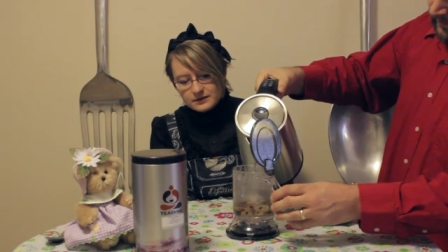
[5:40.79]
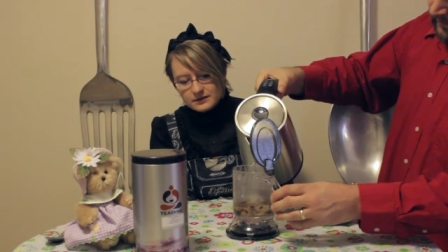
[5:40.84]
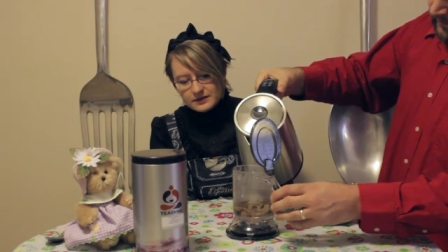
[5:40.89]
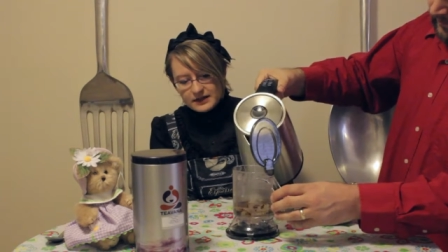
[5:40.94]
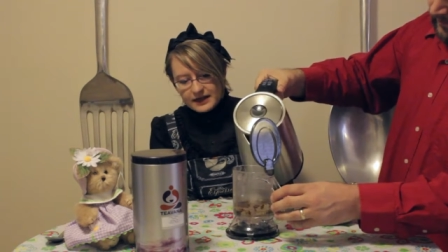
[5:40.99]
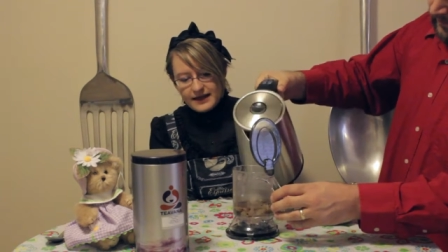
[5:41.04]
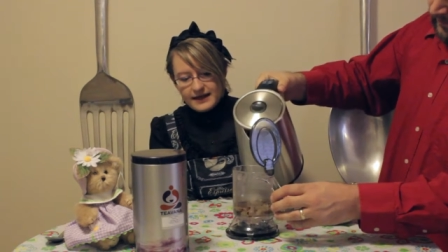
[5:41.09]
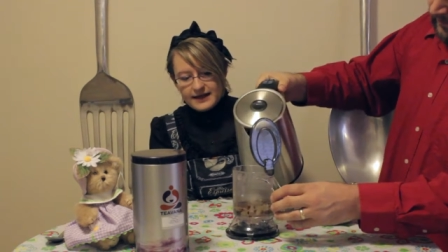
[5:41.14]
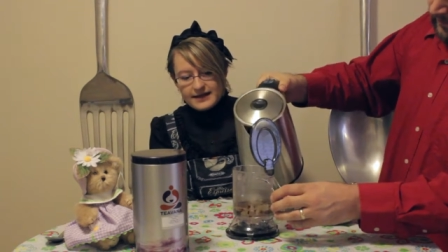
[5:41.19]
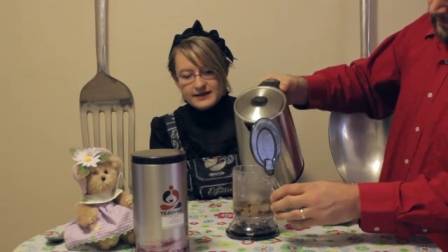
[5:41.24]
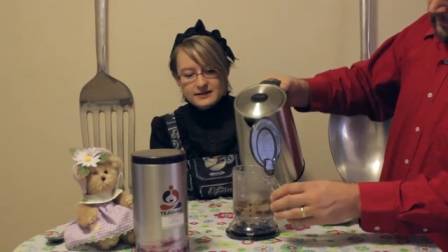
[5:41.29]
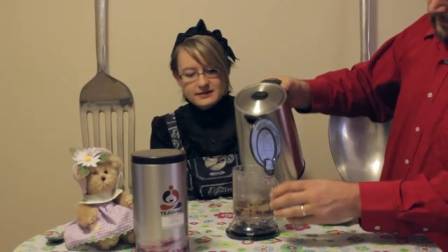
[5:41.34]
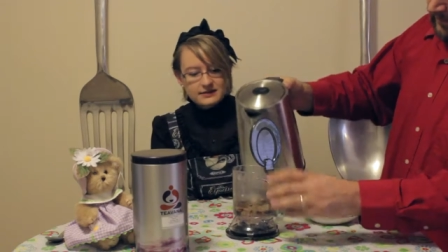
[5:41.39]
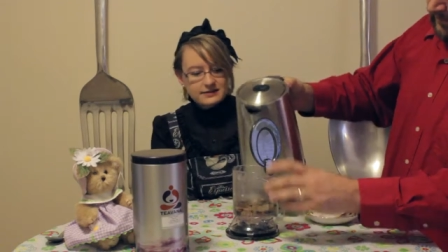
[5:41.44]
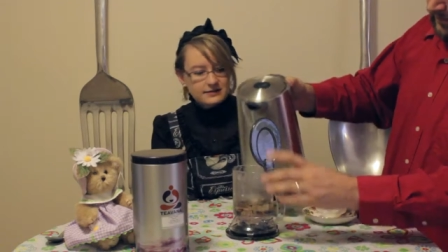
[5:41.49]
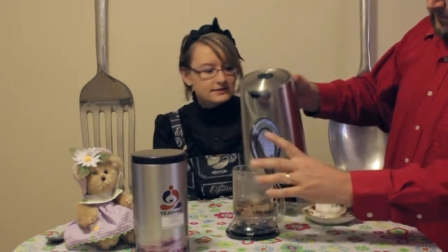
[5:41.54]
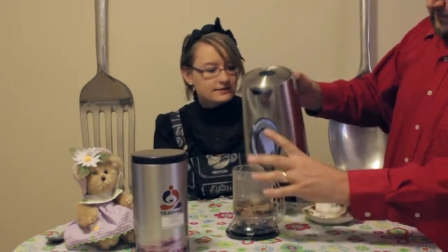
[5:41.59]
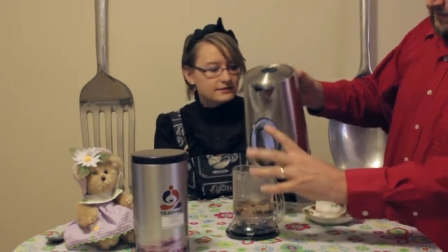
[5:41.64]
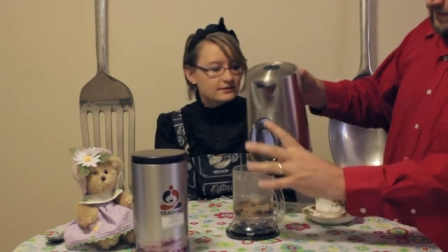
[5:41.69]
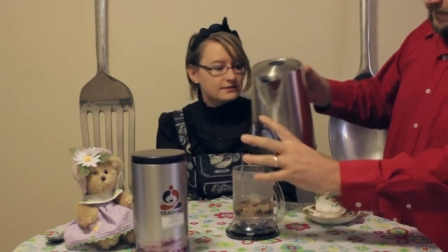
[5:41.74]
Yeah.
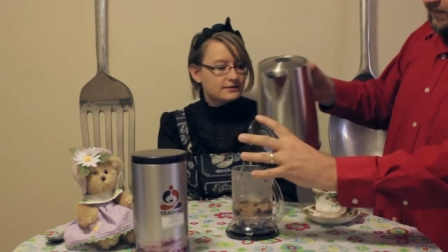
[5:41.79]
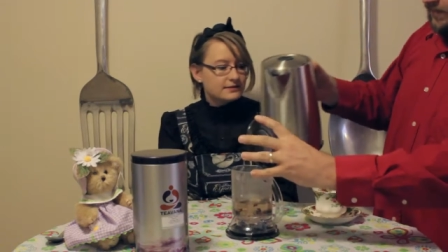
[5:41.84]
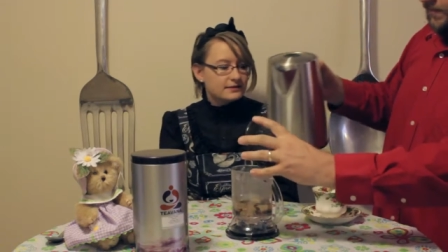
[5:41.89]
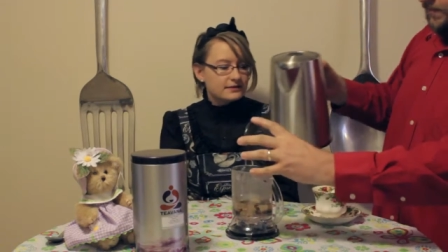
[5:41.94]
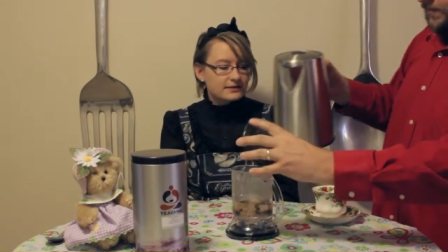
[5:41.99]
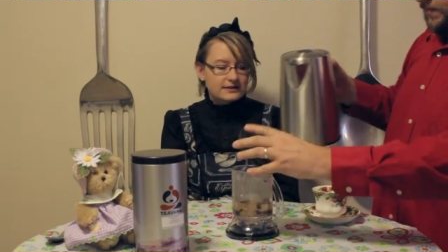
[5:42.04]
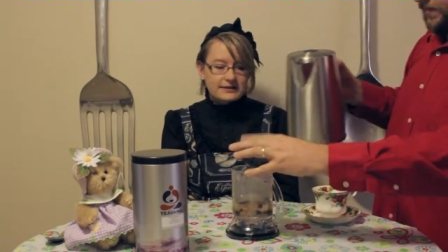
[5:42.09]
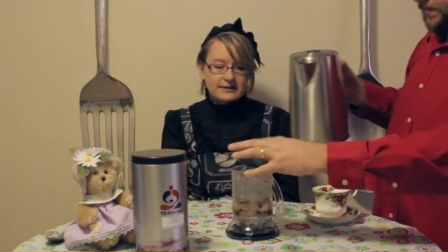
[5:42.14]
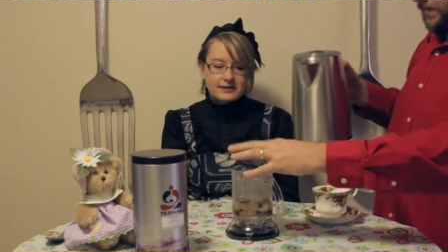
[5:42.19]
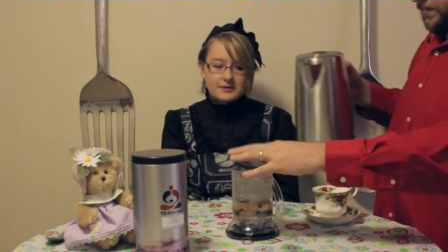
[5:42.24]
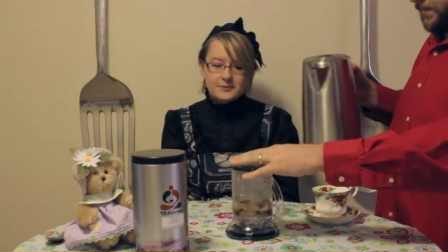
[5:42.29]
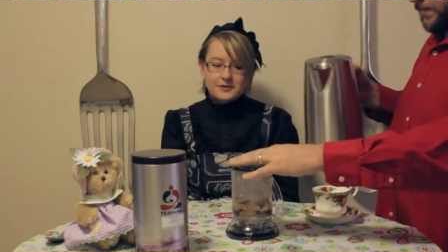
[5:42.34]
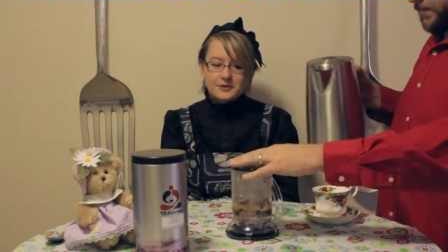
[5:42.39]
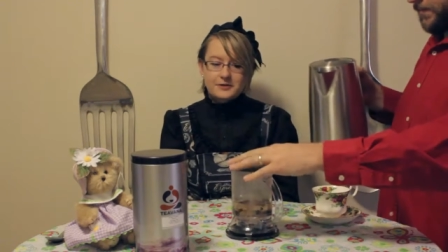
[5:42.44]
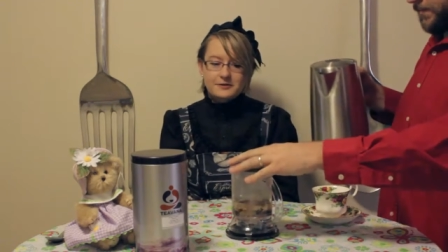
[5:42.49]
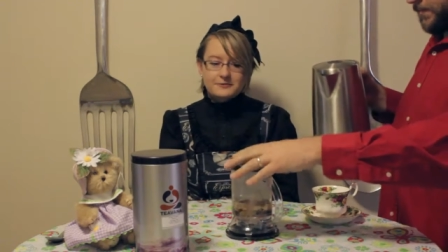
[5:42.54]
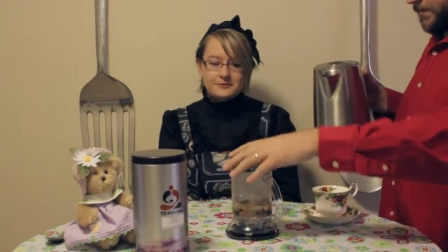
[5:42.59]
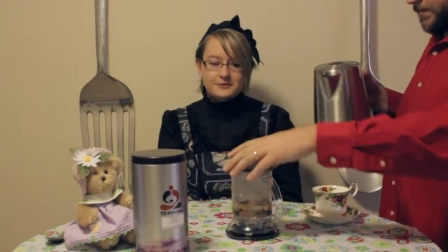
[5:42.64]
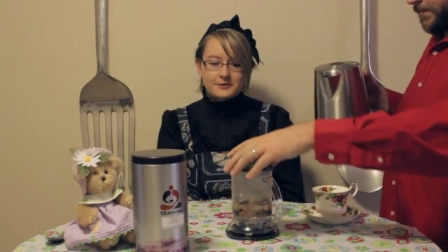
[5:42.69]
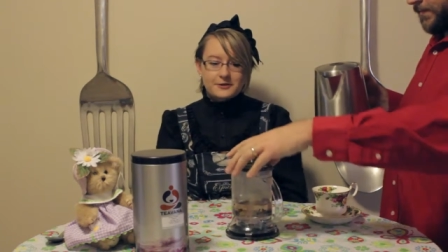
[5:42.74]
I think that'll be
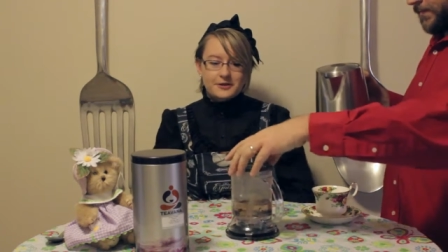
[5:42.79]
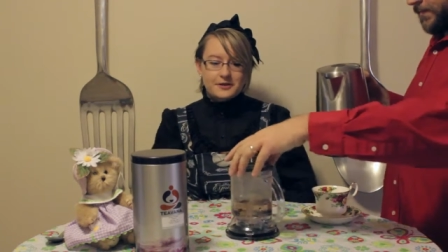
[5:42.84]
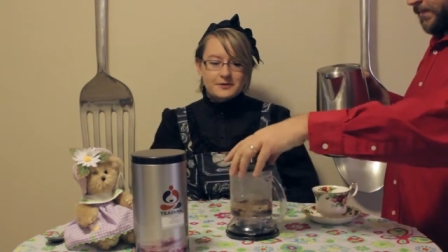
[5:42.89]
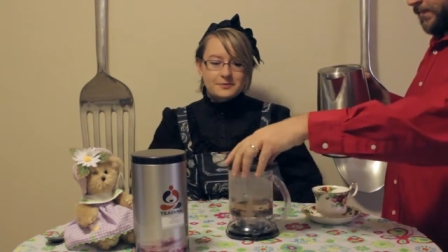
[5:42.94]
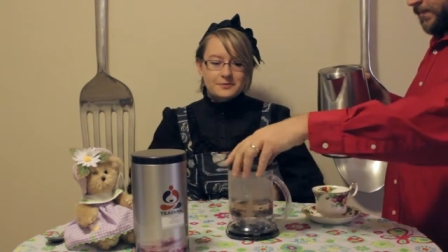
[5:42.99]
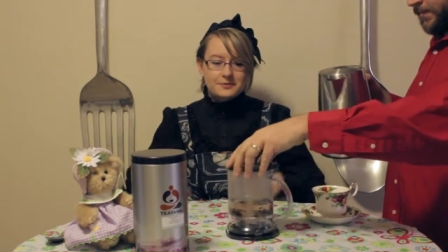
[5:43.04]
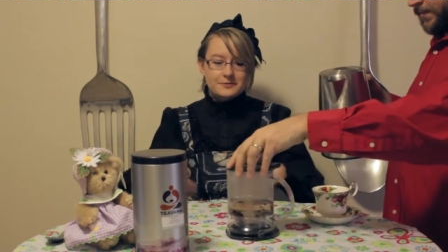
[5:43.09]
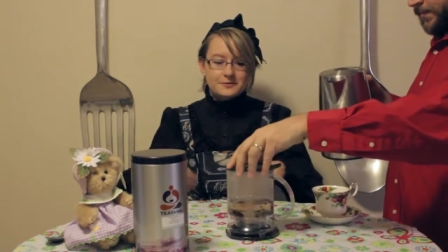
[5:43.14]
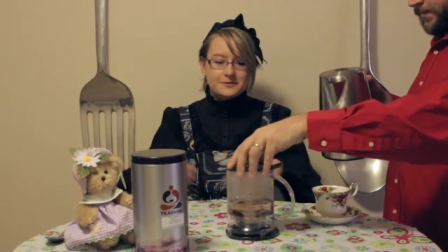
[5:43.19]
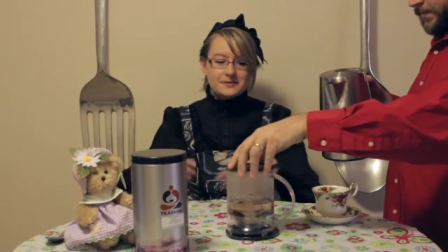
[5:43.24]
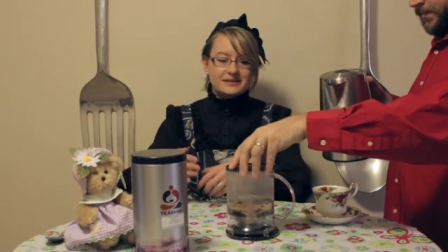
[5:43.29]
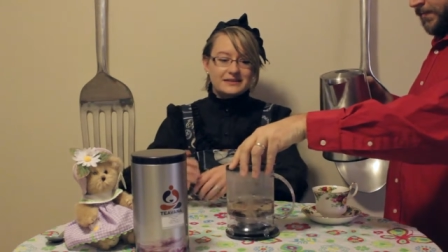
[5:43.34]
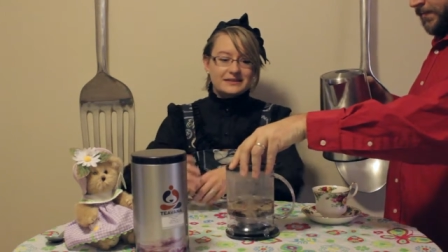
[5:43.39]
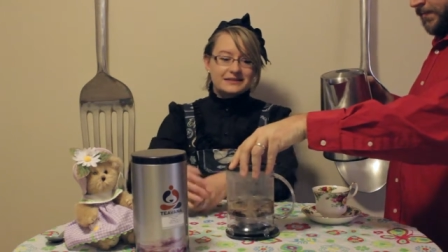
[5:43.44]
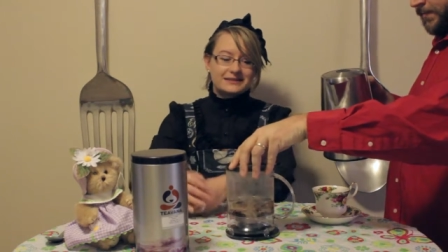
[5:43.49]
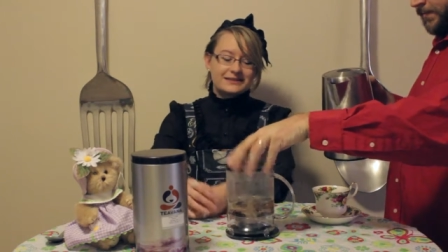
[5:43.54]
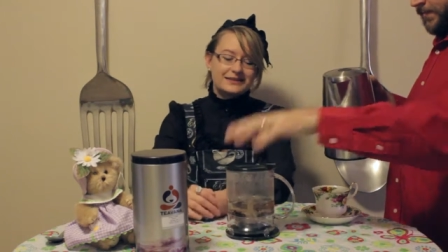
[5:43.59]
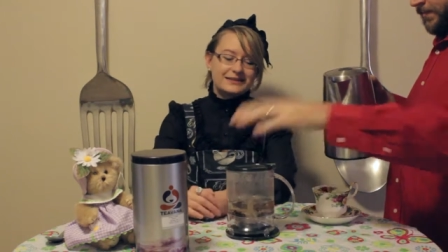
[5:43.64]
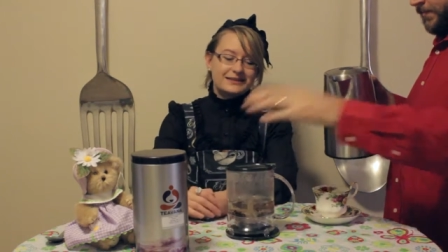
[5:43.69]
enough for a cup. We'll see.